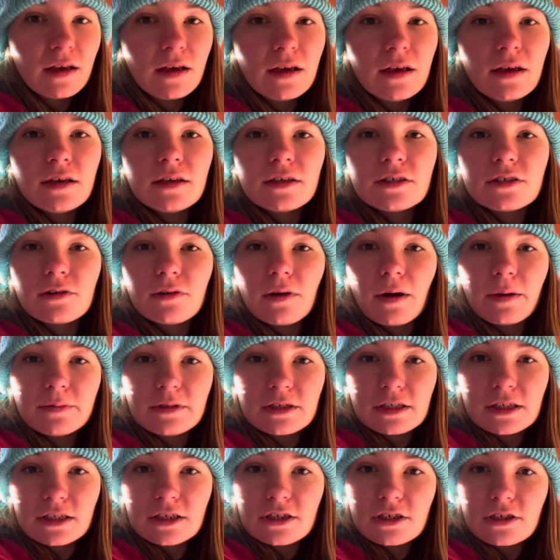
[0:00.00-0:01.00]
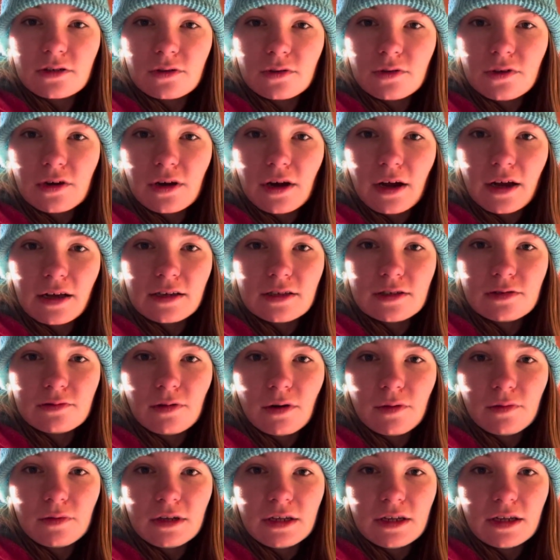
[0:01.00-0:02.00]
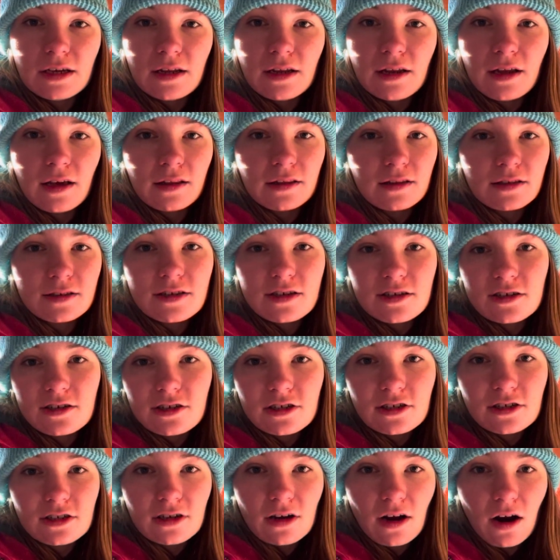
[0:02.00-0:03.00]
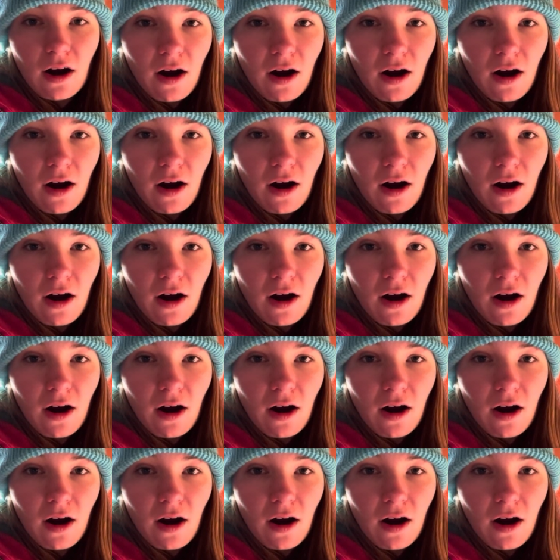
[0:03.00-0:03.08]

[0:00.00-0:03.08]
So I'm just going to show you guys what we did and this is just